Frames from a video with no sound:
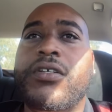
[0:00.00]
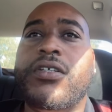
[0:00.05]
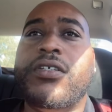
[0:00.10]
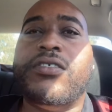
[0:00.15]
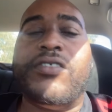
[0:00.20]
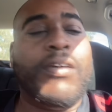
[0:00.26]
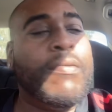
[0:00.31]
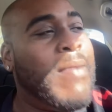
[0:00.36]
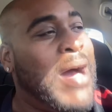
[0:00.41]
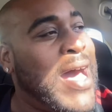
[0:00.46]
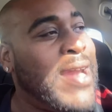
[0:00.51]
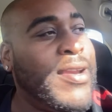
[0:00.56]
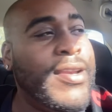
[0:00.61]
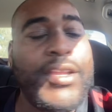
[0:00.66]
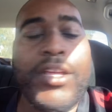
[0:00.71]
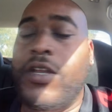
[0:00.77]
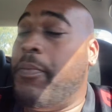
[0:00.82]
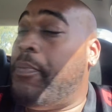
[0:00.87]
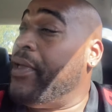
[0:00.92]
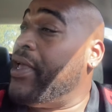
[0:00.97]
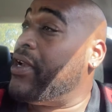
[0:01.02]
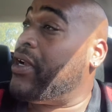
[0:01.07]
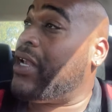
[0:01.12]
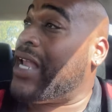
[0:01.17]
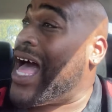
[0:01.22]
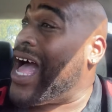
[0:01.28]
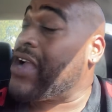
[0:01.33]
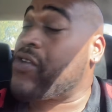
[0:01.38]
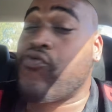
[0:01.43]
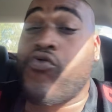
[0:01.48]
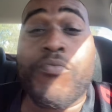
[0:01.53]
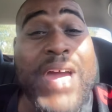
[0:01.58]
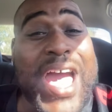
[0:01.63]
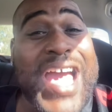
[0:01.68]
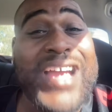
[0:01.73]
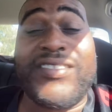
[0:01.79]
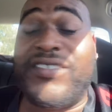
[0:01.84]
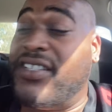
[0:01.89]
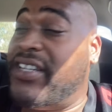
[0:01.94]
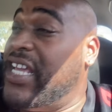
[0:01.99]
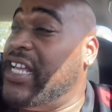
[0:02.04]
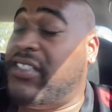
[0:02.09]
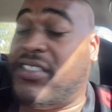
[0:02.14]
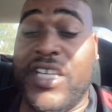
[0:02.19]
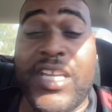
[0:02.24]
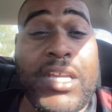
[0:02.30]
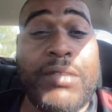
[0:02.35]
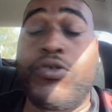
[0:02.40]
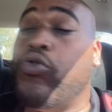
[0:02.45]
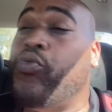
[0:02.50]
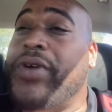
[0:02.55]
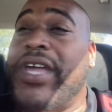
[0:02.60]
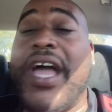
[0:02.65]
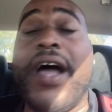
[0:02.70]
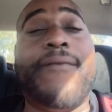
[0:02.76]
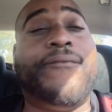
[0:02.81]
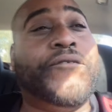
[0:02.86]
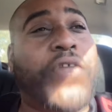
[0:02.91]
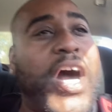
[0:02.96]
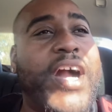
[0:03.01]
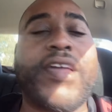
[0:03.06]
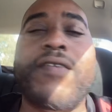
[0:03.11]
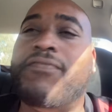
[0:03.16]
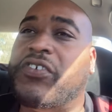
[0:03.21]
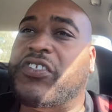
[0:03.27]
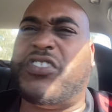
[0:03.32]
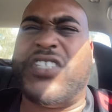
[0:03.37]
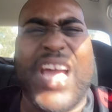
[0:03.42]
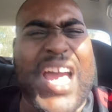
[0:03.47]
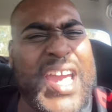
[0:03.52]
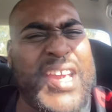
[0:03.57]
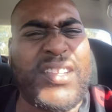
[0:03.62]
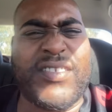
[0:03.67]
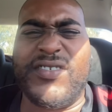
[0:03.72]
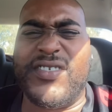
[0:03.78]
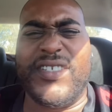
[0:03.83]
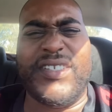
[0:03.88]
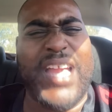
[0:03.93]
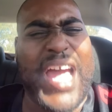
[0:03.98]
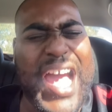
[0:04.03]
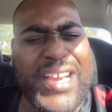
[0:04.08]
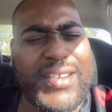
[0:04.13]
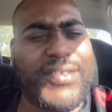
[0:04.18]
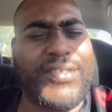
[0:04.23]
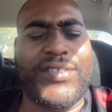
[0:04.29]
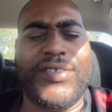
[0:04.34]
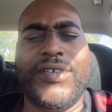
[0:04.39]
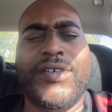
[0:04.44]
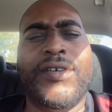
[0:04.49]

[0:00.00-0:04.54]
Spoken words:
Somebody need to be in the locker room asking their team, do we have fucking vaginas or not?